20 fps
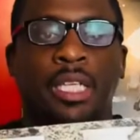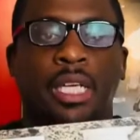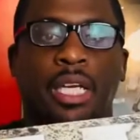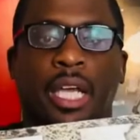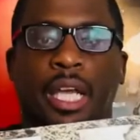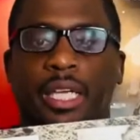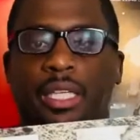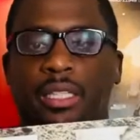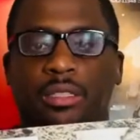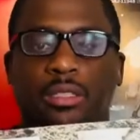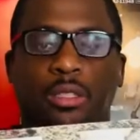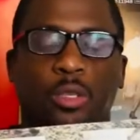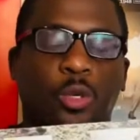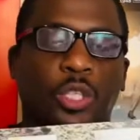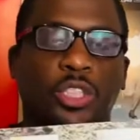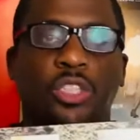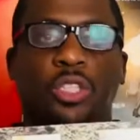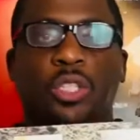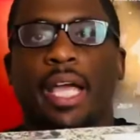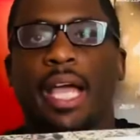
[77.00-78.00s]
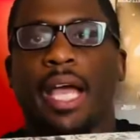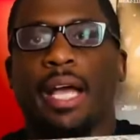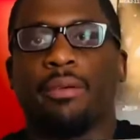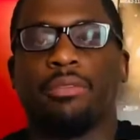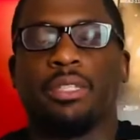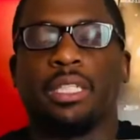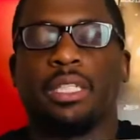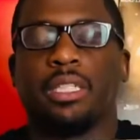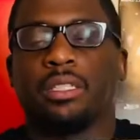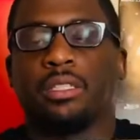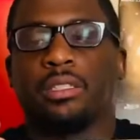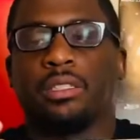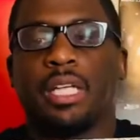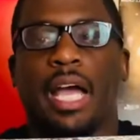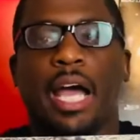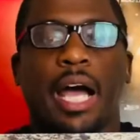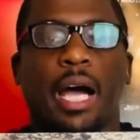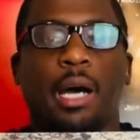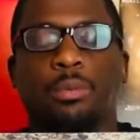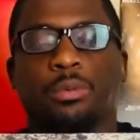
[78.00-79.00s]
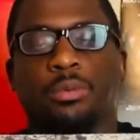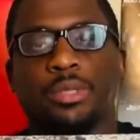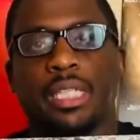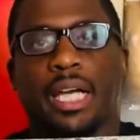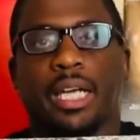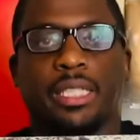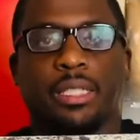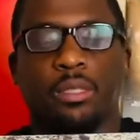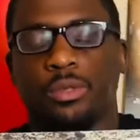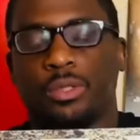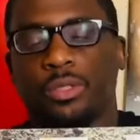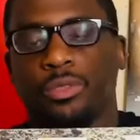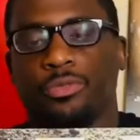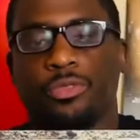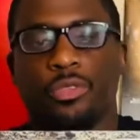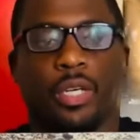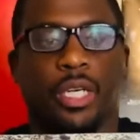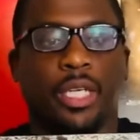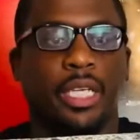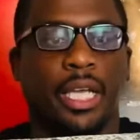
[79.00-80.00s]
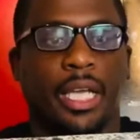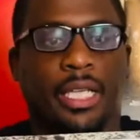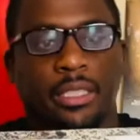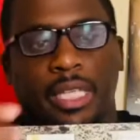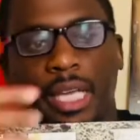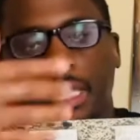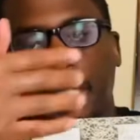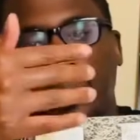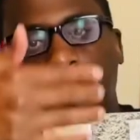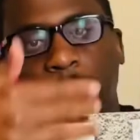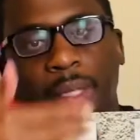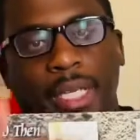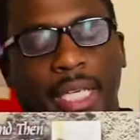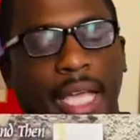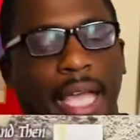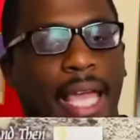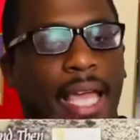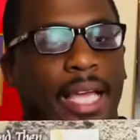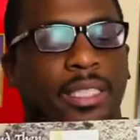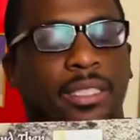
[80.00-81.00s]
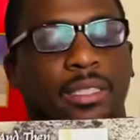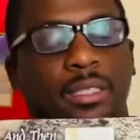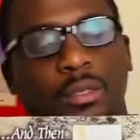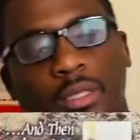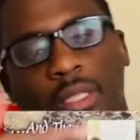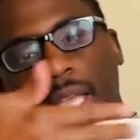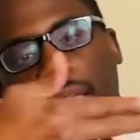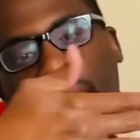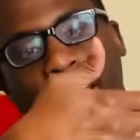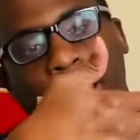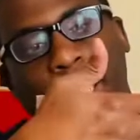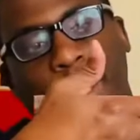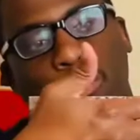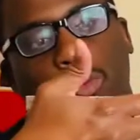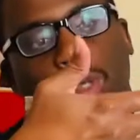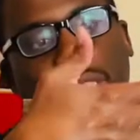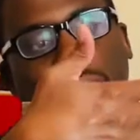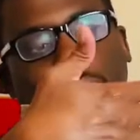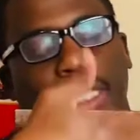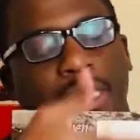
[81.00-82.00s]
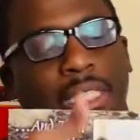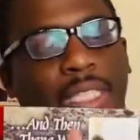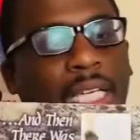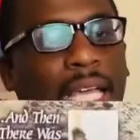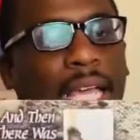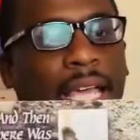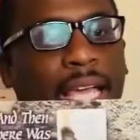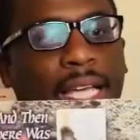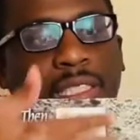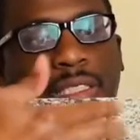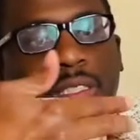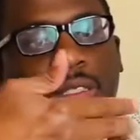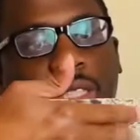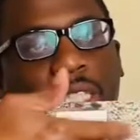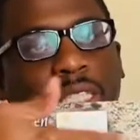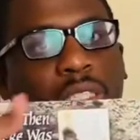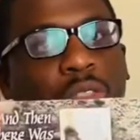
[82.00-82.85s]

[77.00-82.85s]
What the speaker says: and of course you have the album title on the front, and you have the big X, and what's in the X is